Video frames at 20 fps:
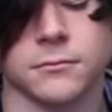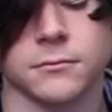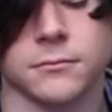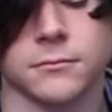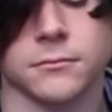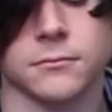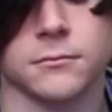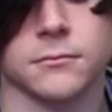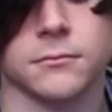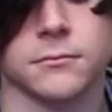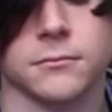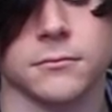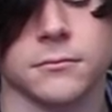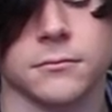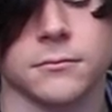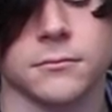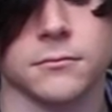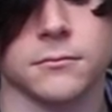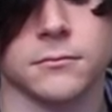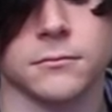
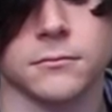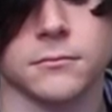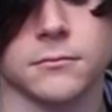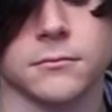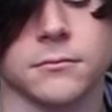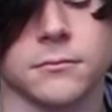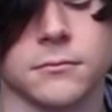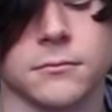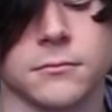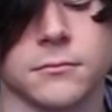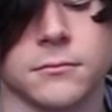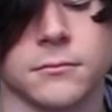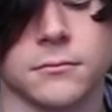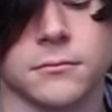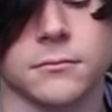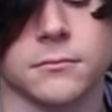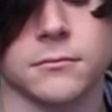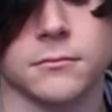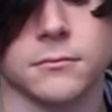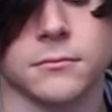
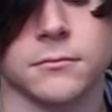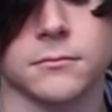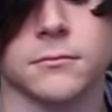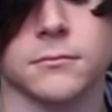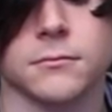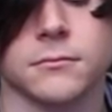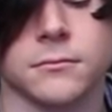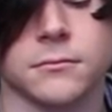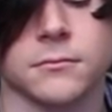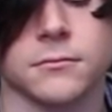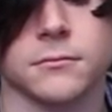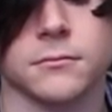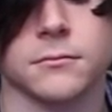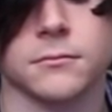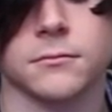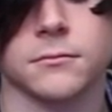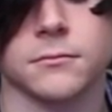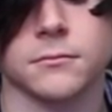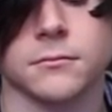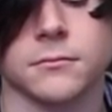
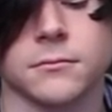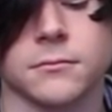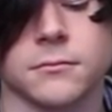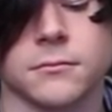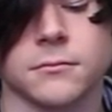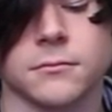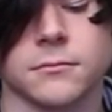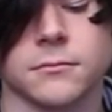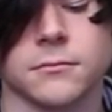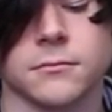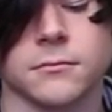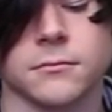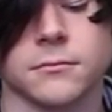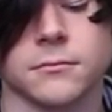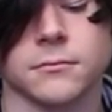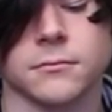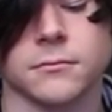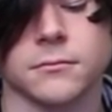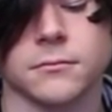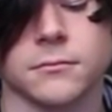
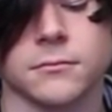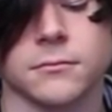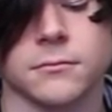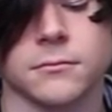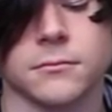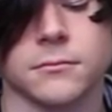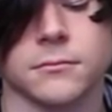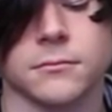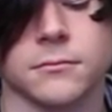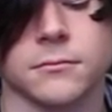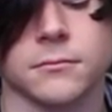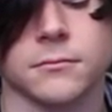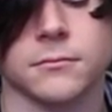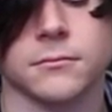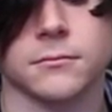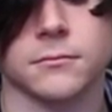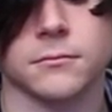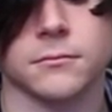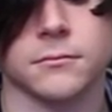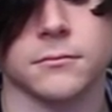
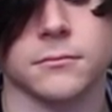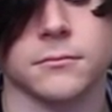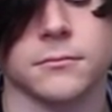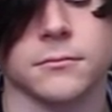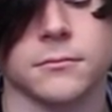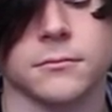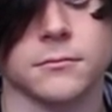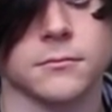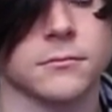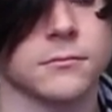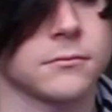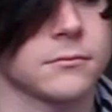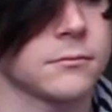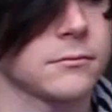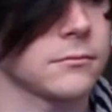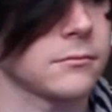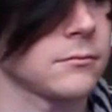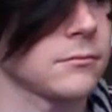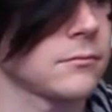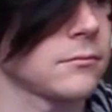
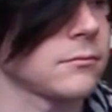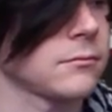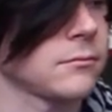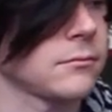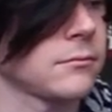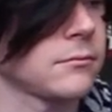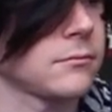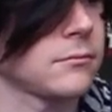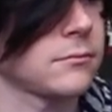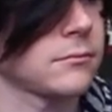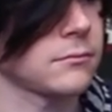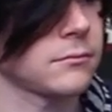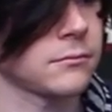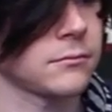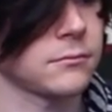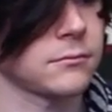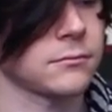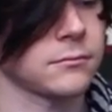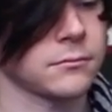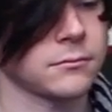No words are spoken by the person on screen.